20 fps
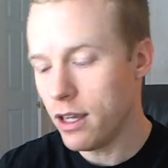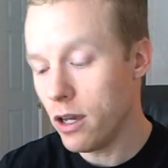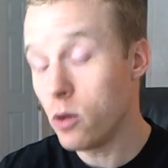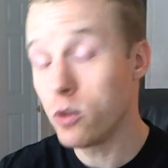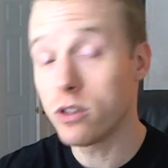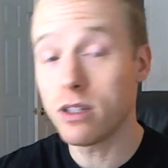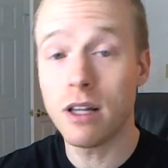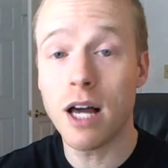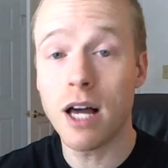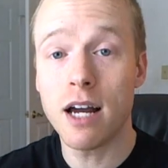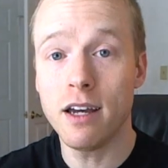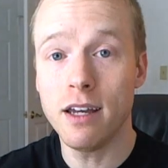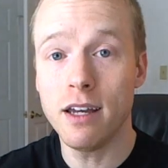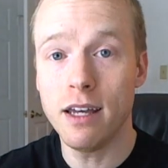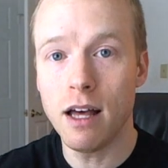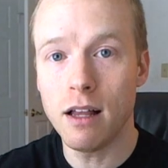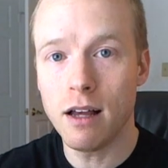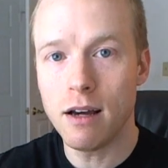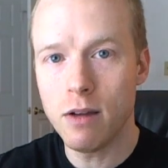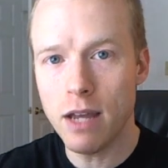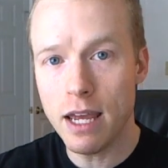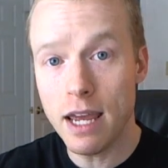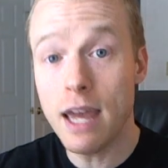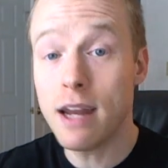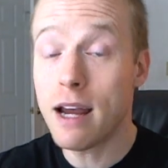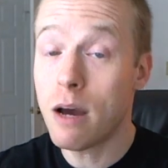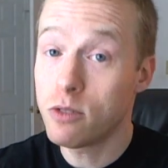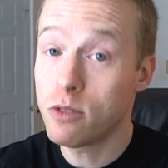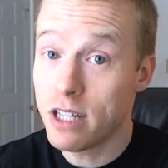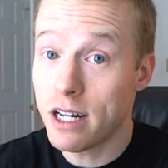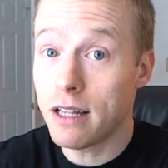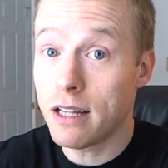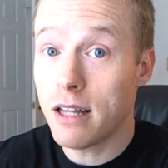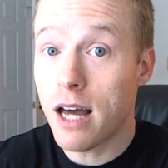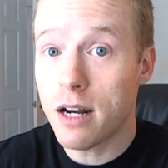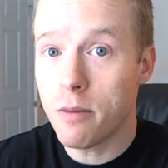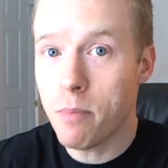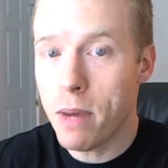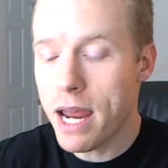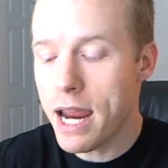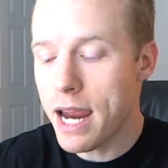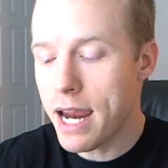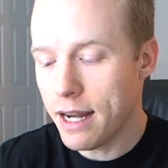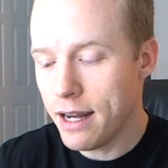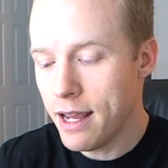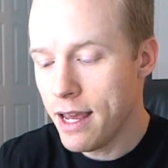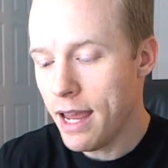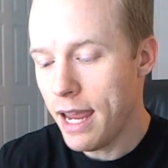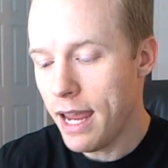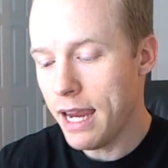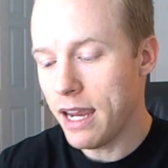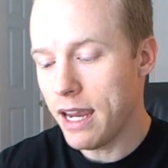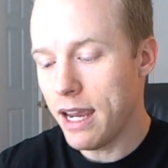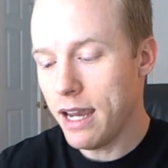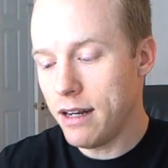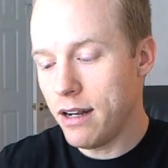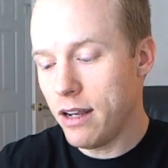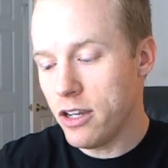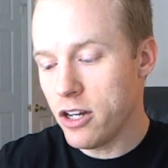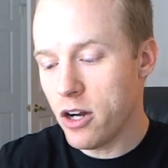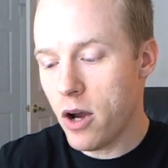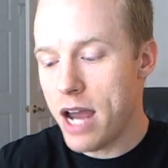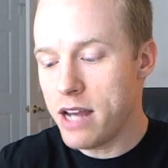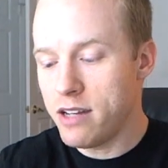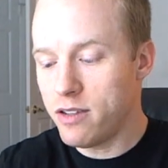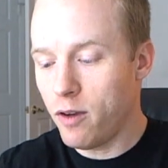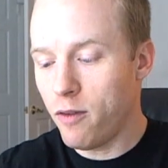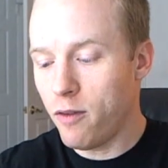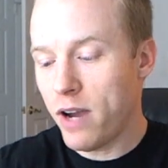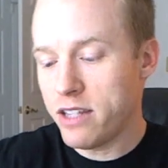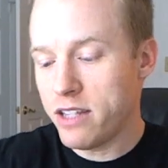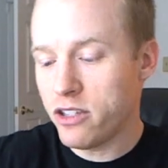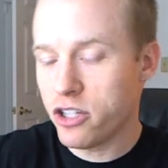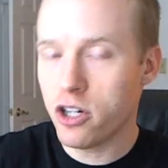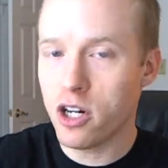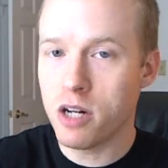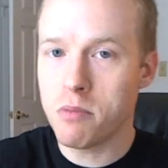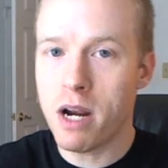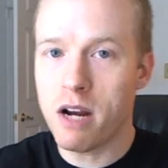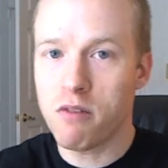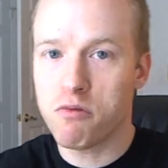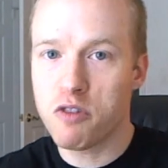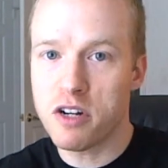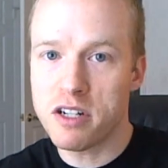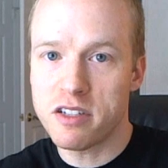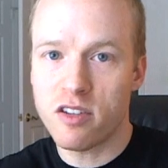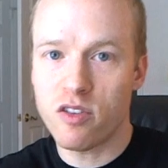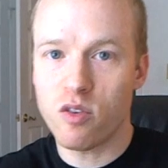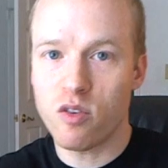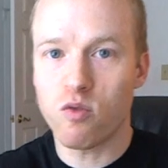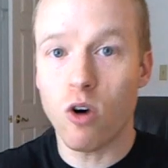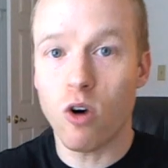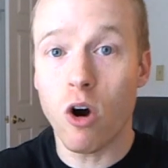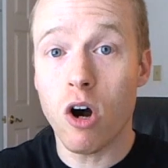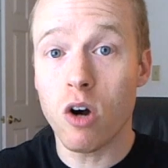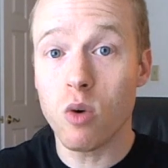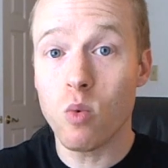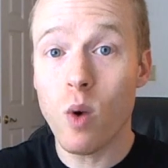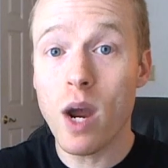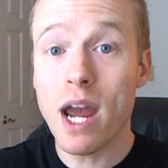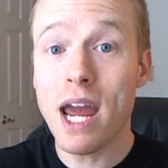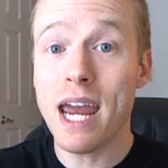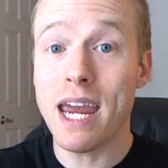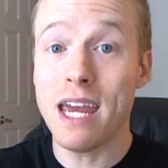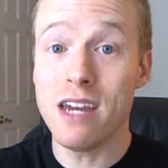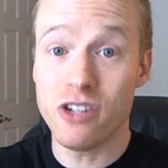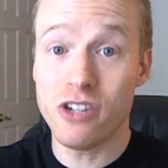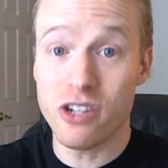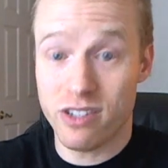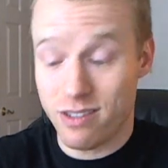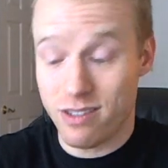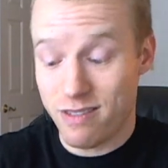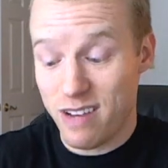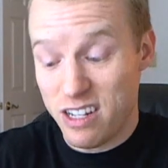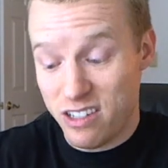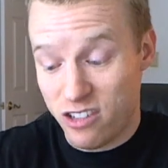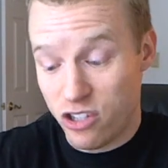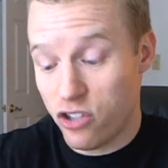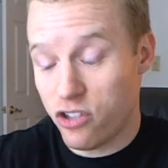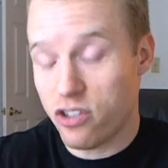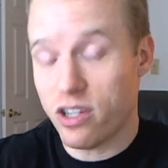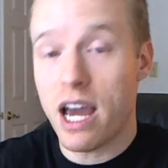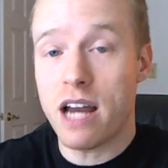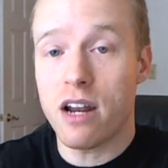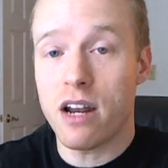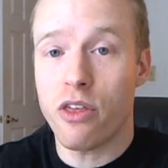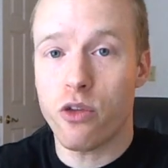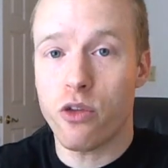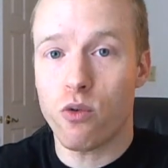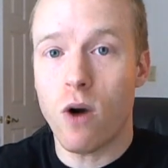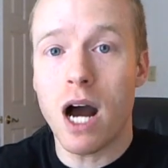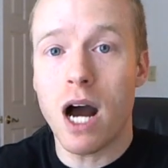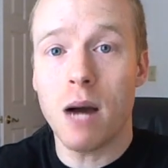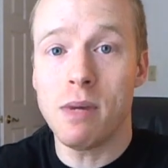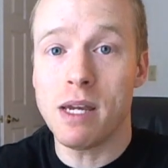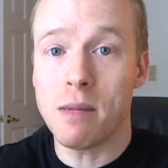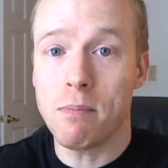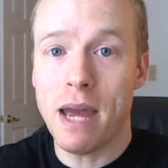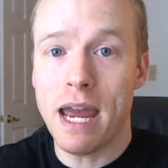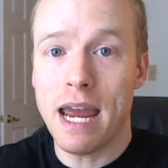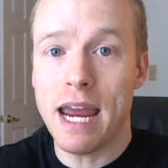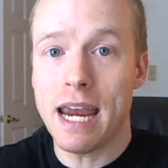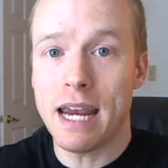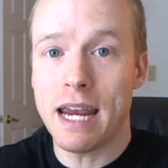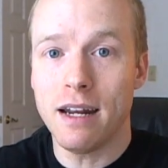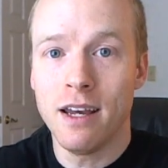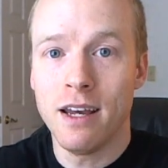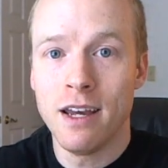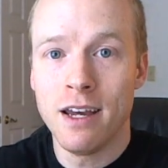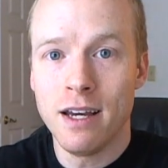was a lot of, I was in a lot of pain, and you know, if I turn my wrist the wrong way, it's just kind of throbbing pain.